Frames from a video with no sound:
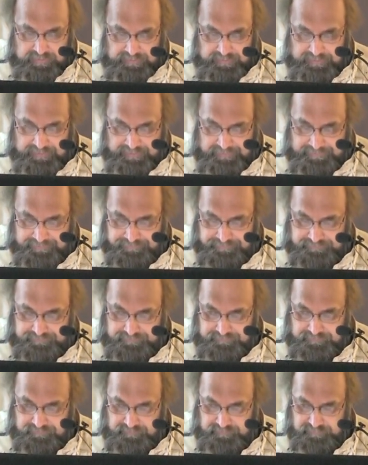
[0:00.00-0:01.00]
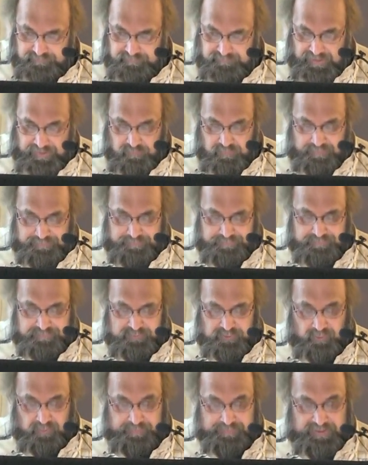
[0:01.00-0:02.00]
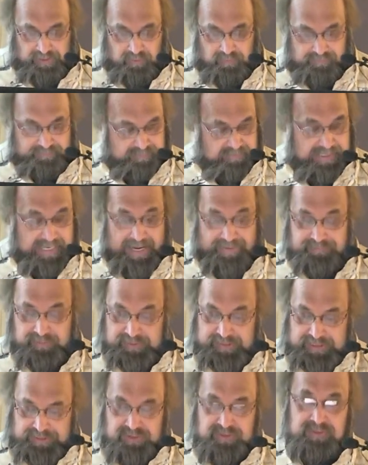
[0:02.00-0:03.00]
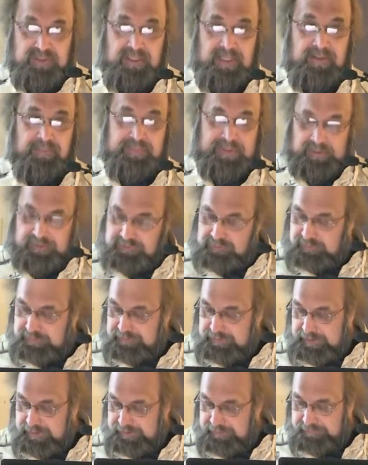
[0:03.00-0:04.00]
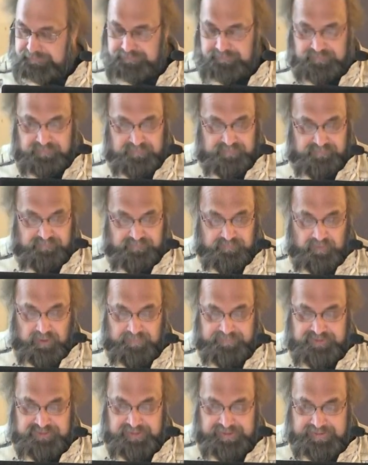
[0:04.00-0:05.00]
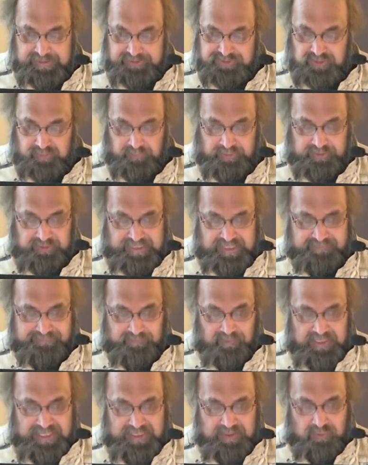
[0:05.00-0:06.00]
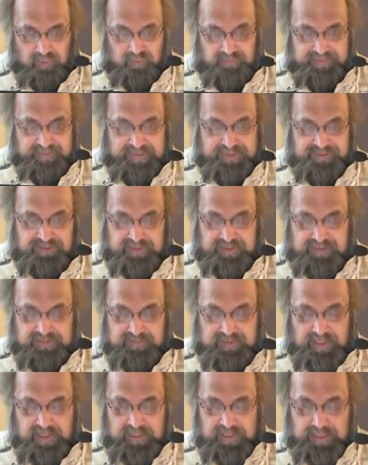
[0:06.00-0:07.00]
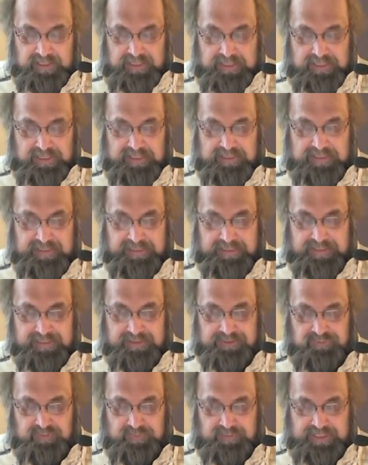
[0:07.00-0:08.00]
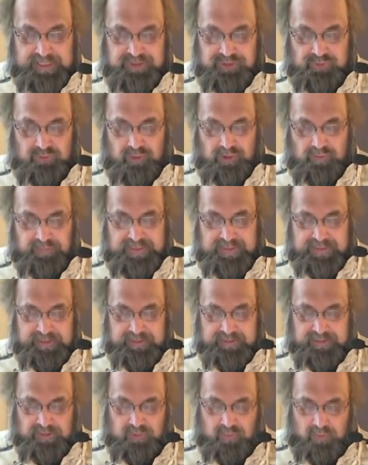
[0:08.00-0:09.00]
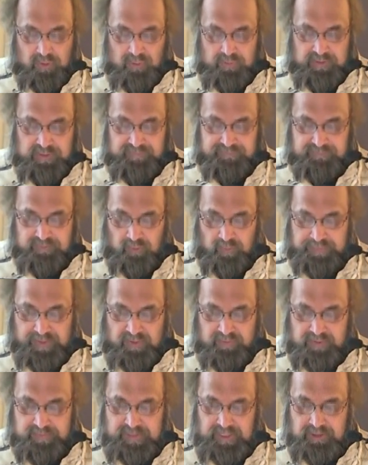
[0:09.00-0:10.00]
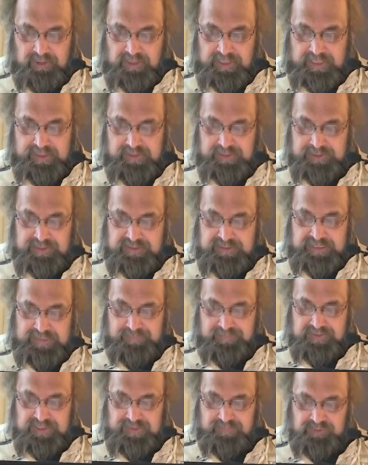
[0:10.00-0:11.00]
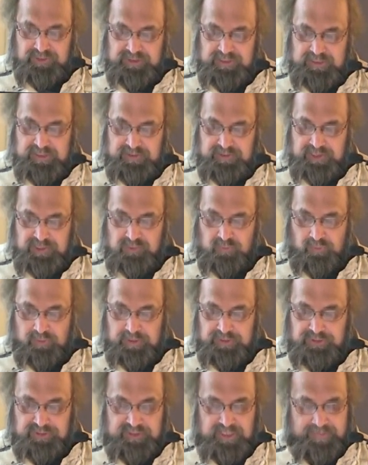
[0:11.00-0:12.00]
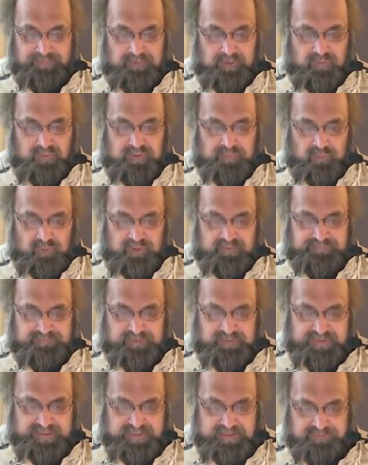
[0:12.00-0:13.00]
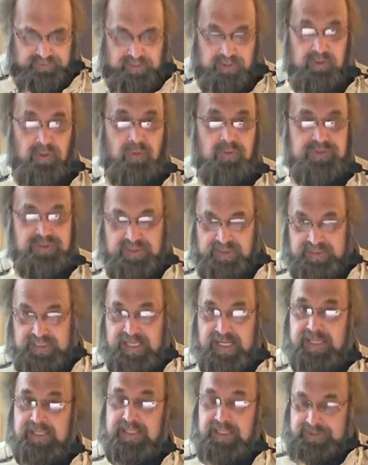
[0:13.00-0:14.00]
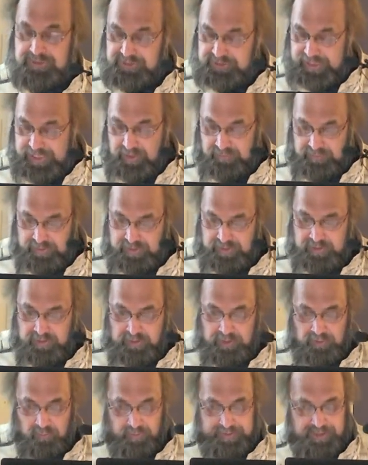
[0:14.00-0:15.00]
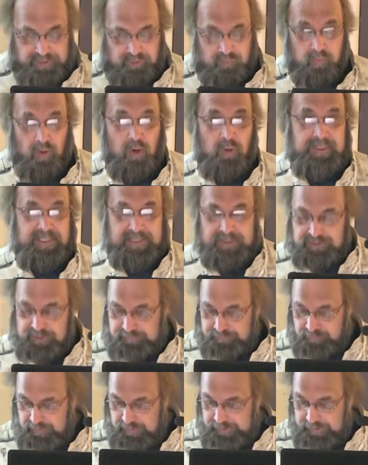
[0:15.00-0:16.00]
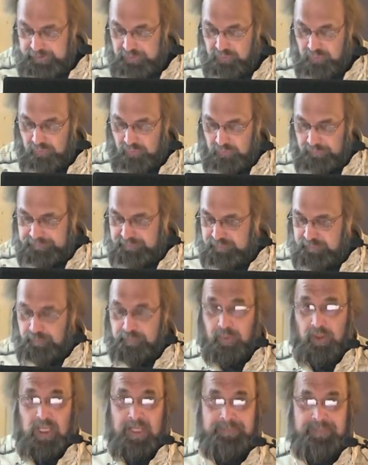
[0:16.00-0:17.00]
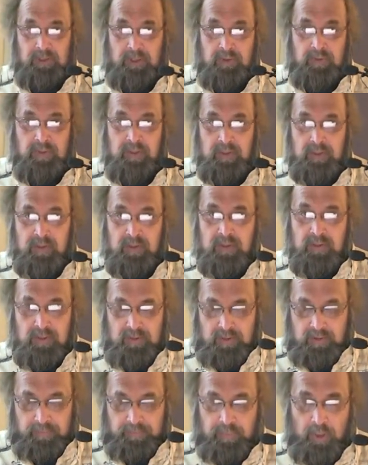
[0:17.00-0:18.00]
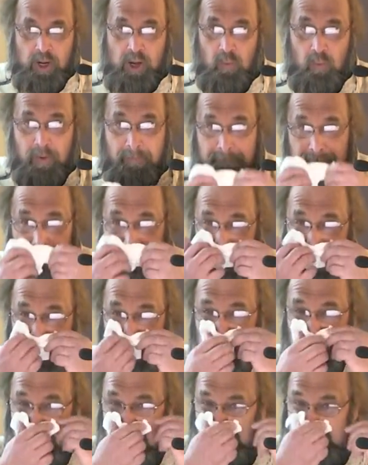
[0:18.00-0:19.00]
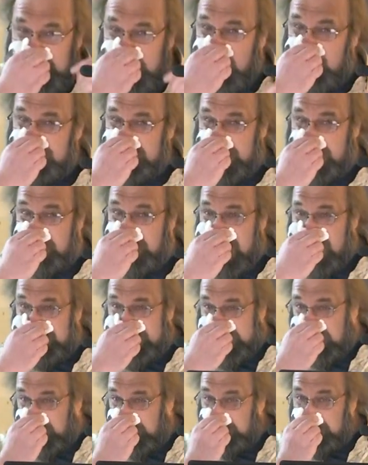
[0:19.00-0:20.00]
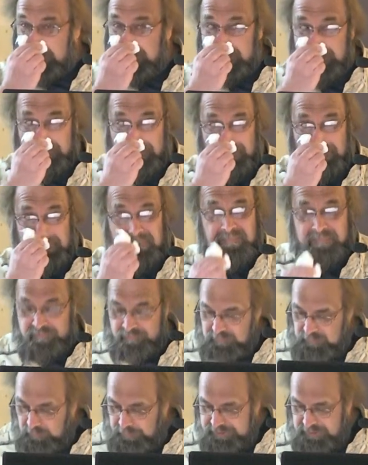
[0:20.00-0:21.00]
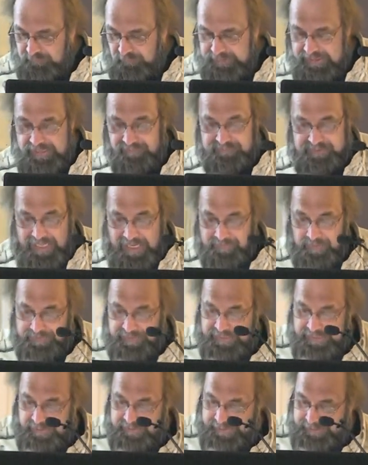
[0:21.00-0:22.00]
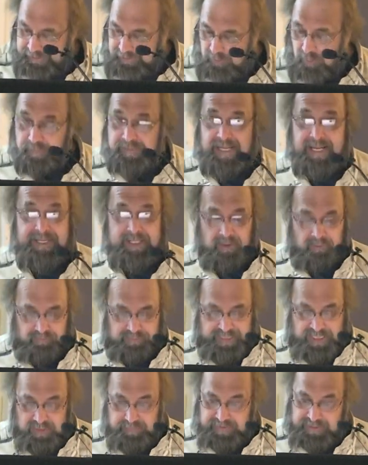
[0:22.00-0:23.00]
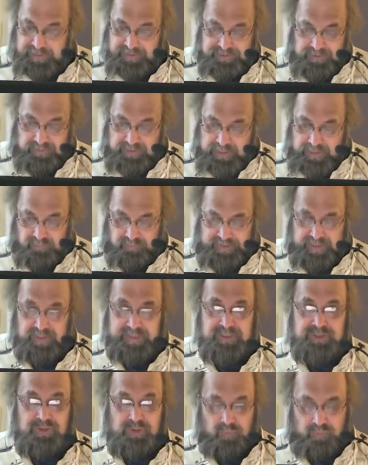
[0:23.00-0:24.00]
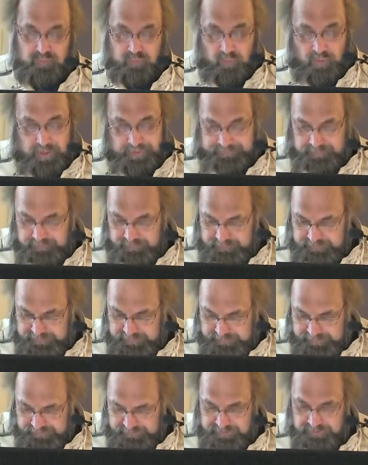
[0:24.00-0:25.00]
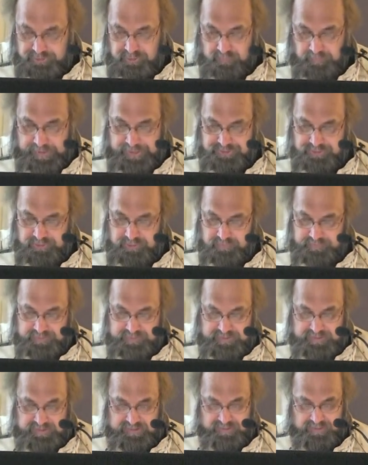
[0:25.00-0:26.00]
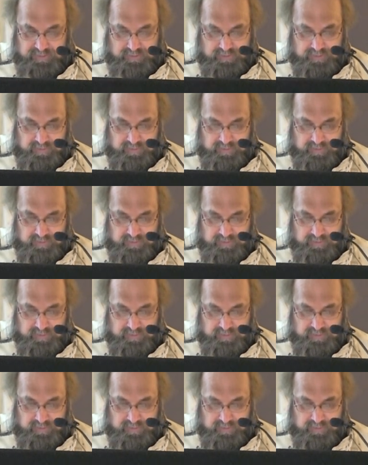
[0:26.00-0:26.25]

Um, and what, so Bill, after this, uh, Bill uh, obviously got some relief uh, over this, and he, he uh, ends with a story, uh, a quote of, "Oh, bury me not in the deep, deep sea. These words came low and mournfully at the close of the day," et cetera. What he's quoting is a, an old popular poem called The Ocean Burial, which if we have time at the end, I can go back and read because it, it really suits Walter's uh, situation to a T.